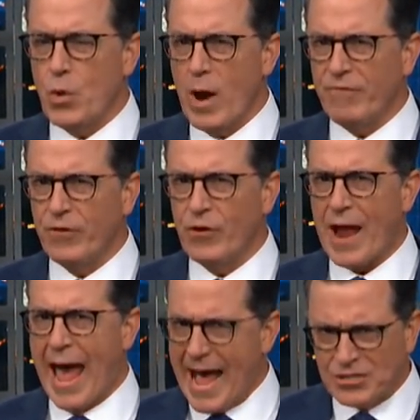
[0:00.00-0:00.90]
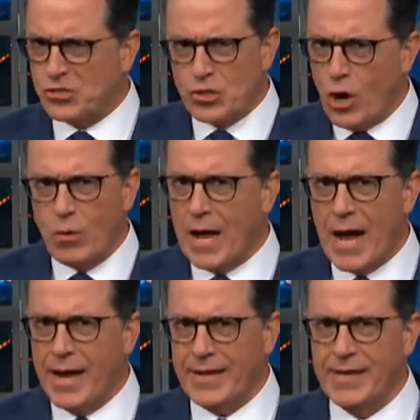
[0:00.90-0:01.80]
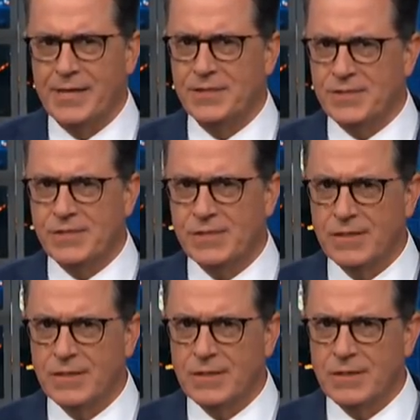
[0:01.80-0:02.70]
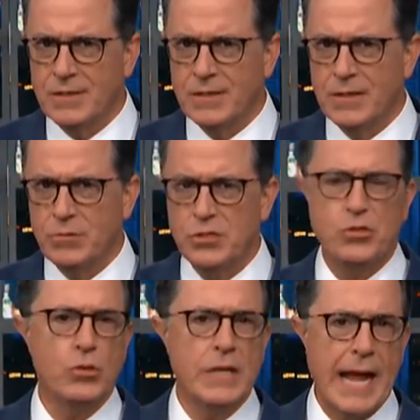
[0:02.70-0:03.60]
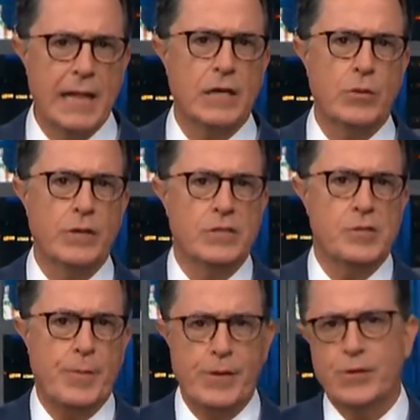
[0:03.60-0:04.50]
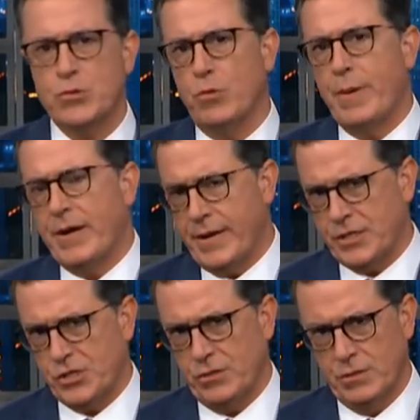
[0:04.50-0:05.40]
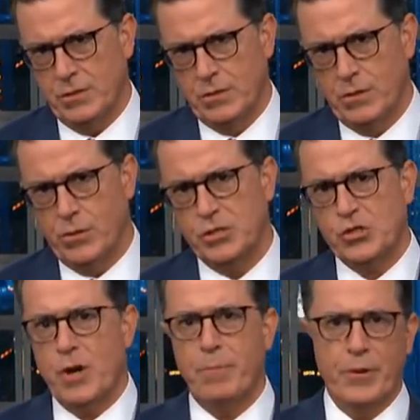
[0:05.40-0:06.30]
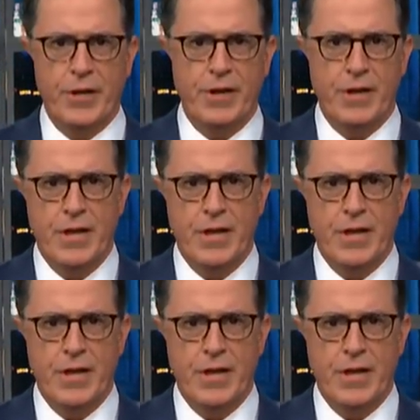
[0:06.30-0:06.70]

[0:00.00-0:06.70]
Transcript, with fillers: Whoever Astro God is, it was a truly eloquent and spiritual benediction. Or as Trump put it,